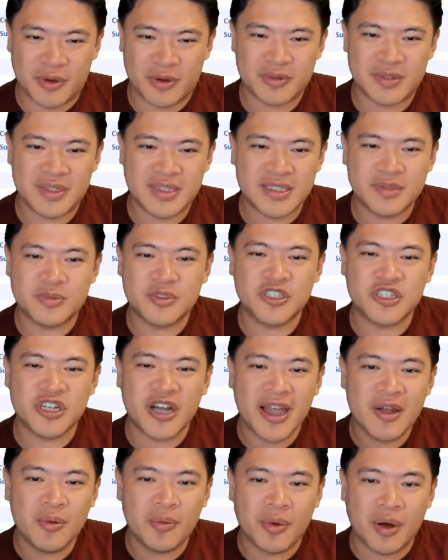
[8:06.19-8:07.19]
Well, this
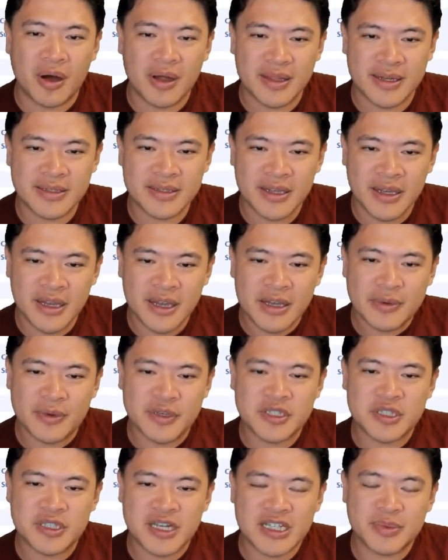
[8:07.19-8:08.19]
giant wallet,
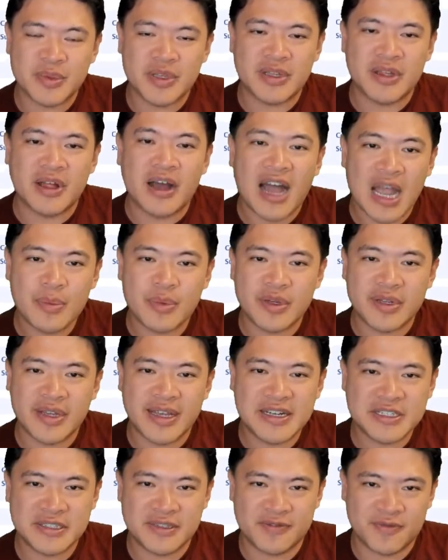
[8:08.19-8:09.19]
which has been in
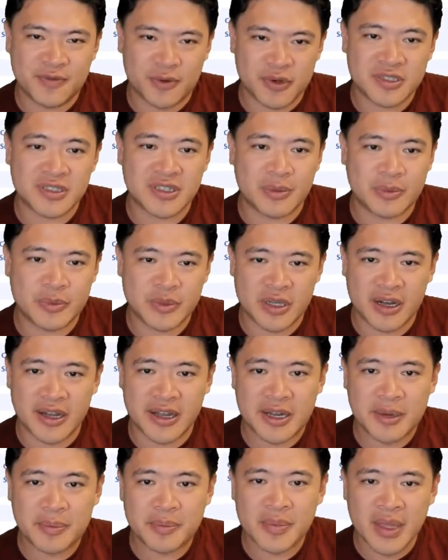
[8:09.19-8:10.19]
hibernation for some
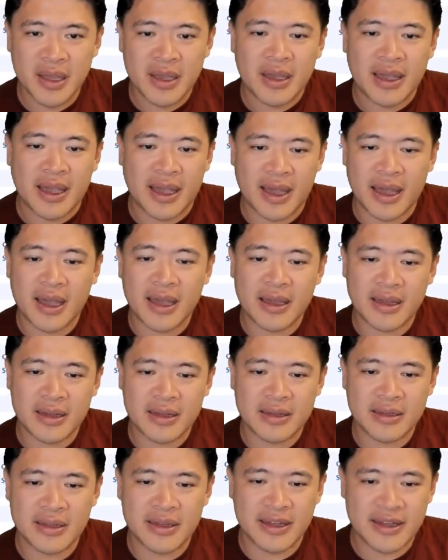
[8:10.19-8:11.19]
time,
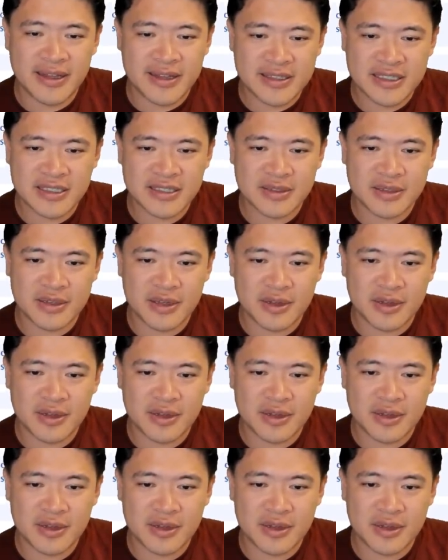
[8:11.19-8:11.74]
and it's